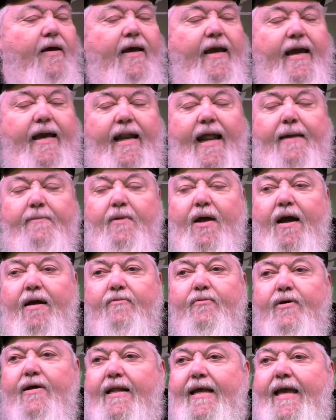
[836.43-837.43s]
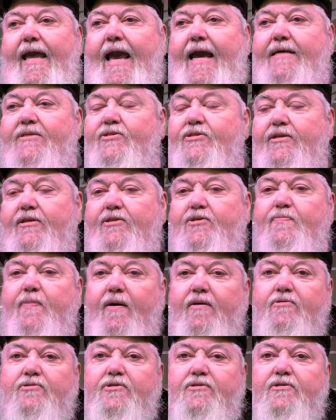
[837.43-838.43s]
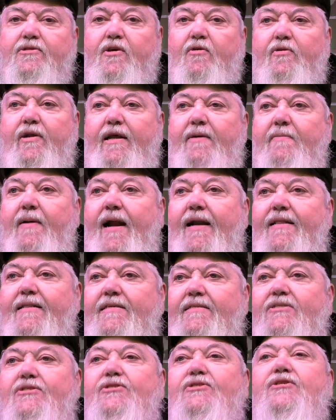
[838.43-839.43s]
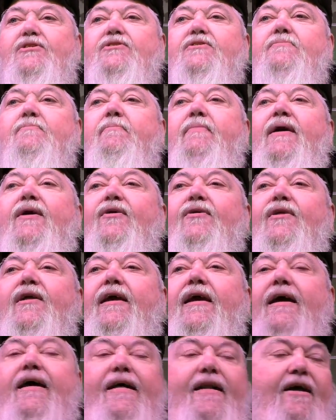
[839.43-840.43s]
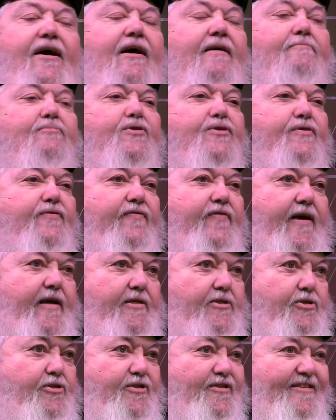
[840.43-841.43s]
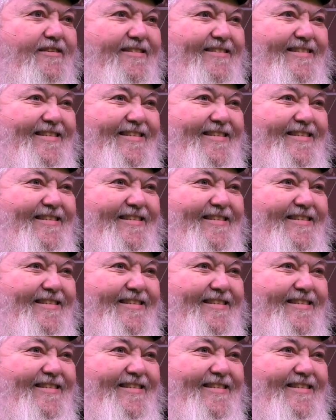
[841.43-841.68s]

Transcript: And I'm not really casting aspersions on anybody. This is just merely an observation.